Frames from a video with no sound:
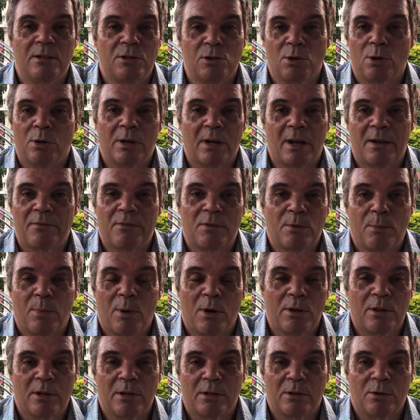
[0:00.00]
don't have to
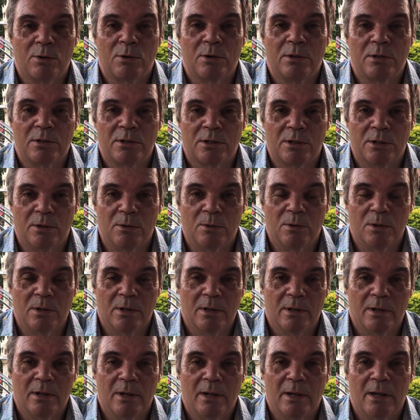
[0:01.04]
bother going through
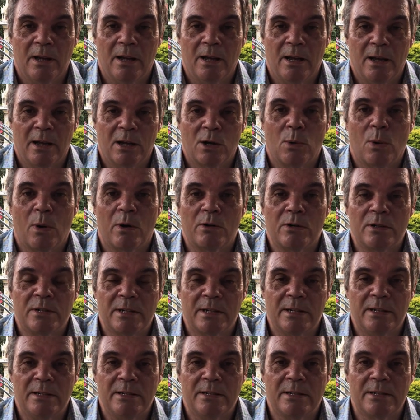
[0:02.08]
a
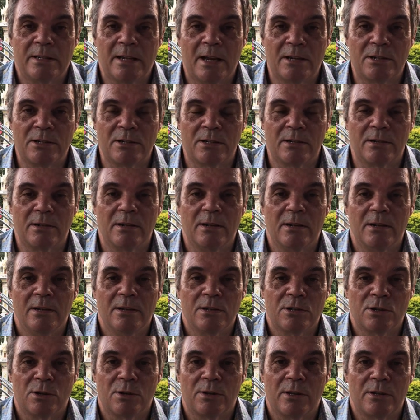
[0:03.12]
quarantine session.
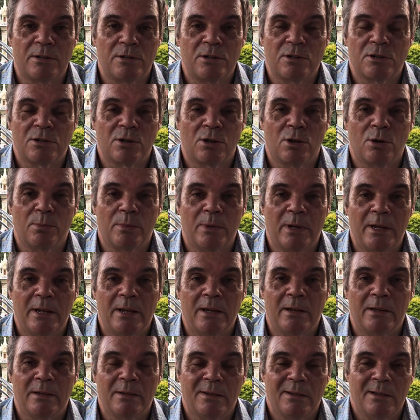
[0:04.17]
So they just come
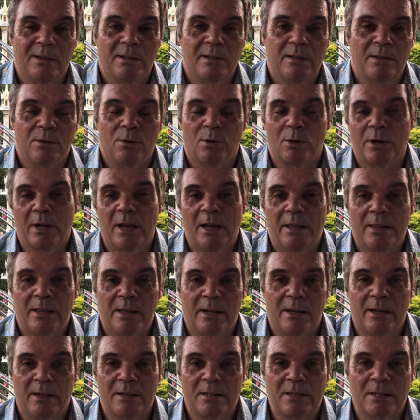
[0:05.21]
here, okay,
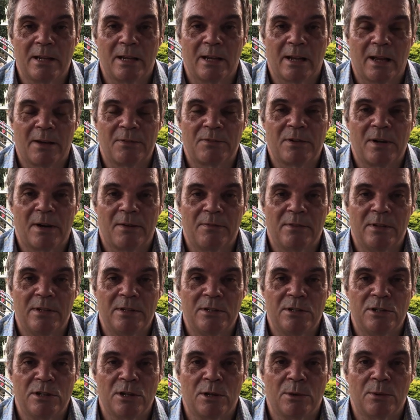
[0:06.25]
they still have to have the
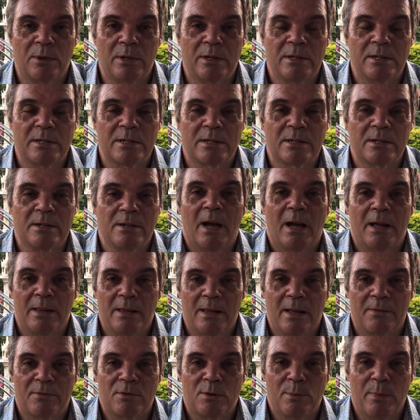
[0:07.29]
insurance and they
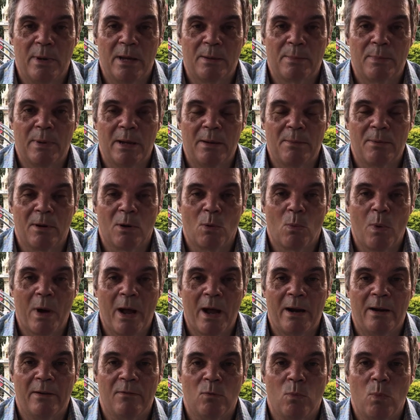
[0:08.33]
have to make people
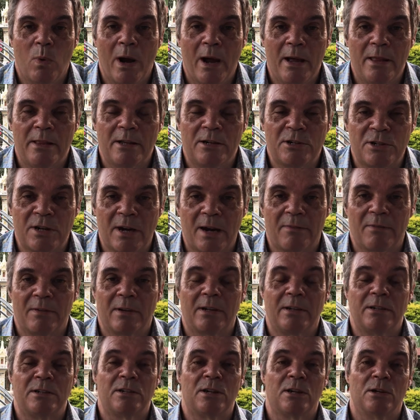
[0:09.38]
aware of where they're
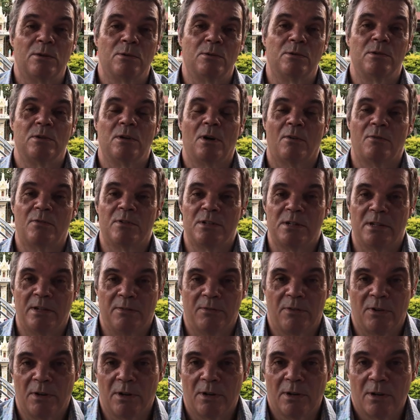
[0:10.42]
travelling to, obviously
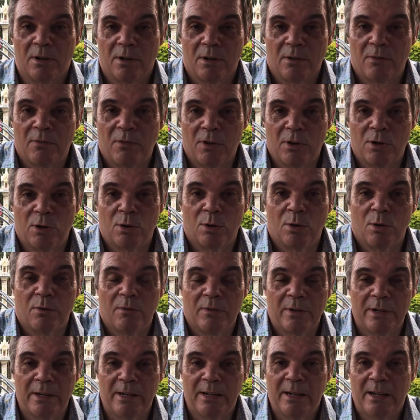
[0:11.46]
for
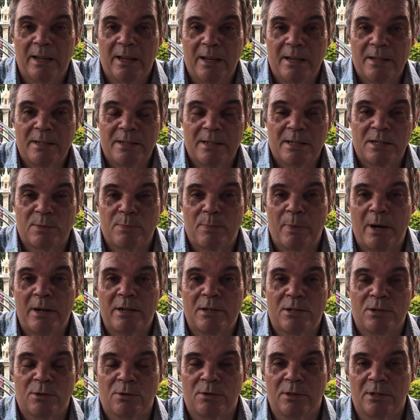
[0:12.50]
COVID in case it
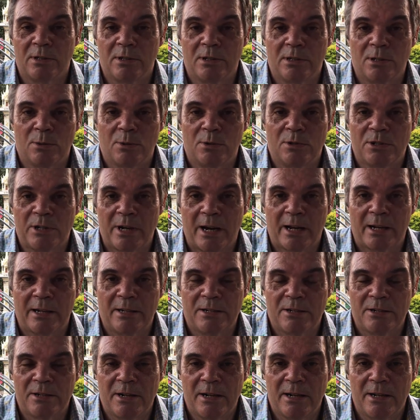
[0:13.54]
spreads, so they can do track
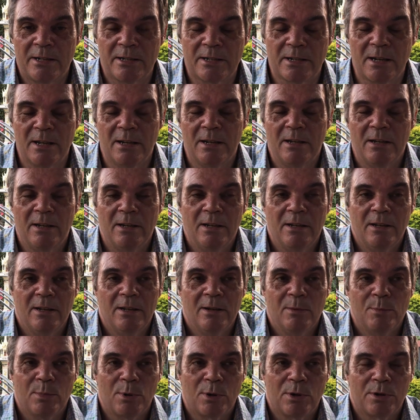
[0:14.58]
and trace.
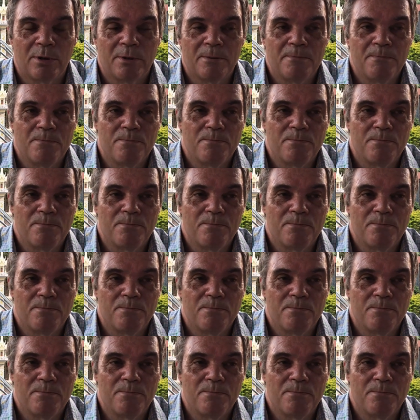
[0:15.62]
But